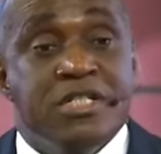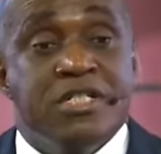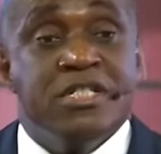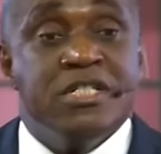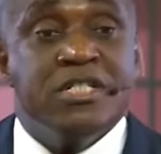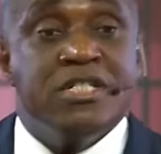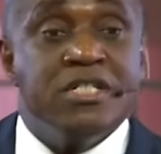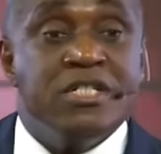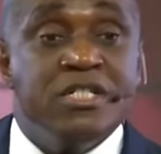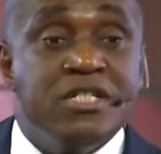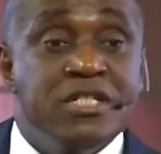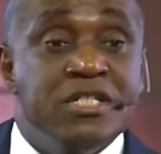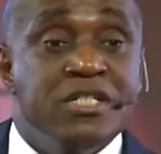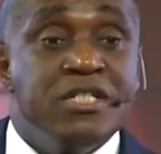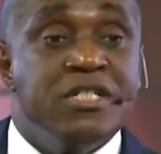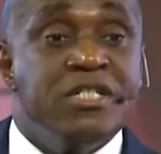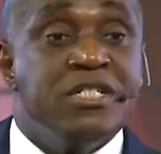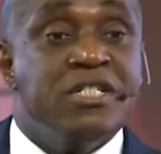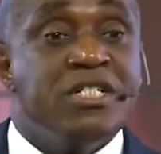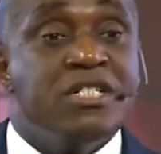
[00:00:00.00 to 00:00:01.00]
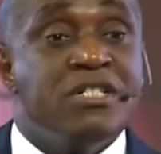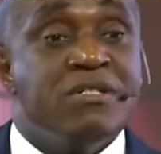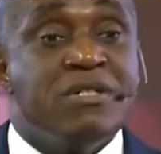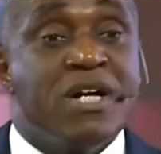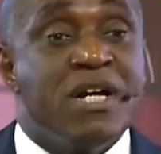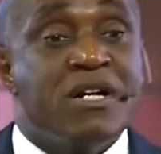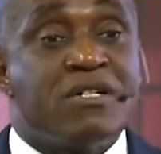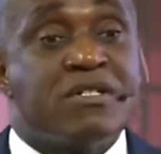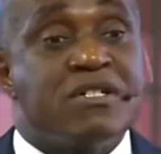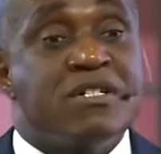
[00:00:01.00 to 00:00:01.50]
the way
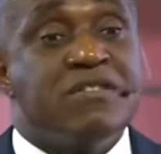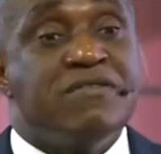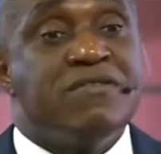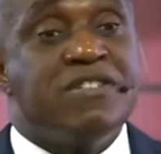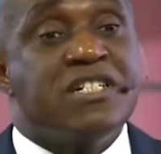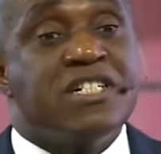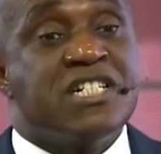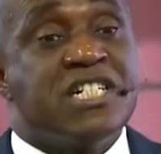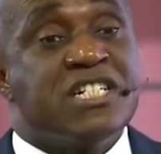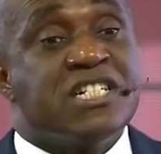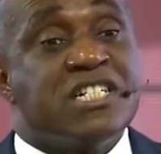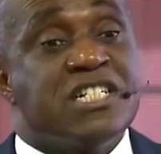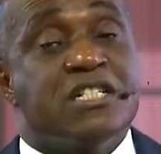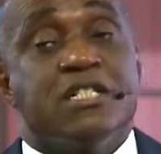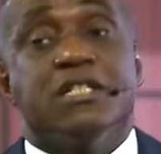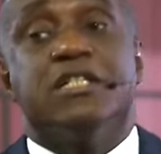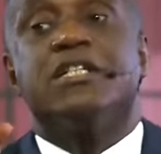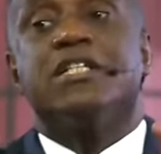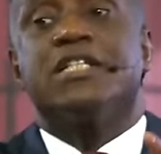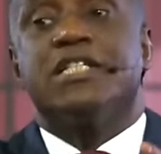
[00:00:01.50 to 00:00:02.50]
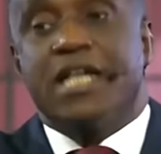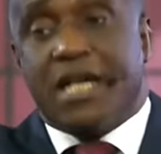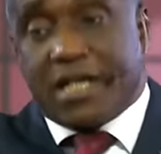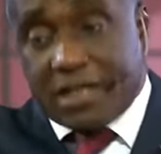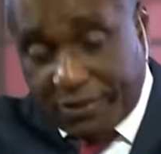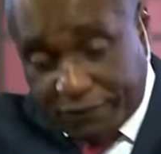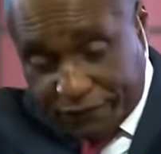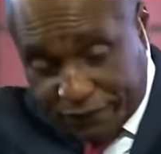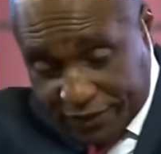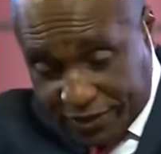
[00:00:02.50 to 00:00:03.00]
of COVID-19, take
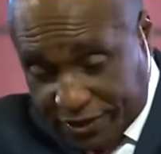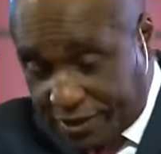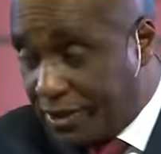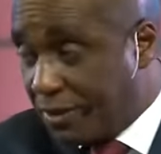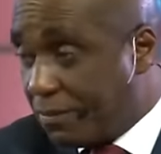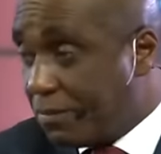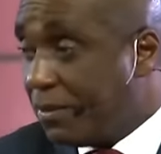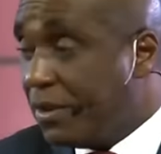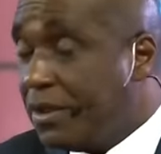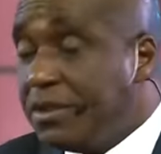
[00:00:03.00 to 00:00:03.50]
the first step.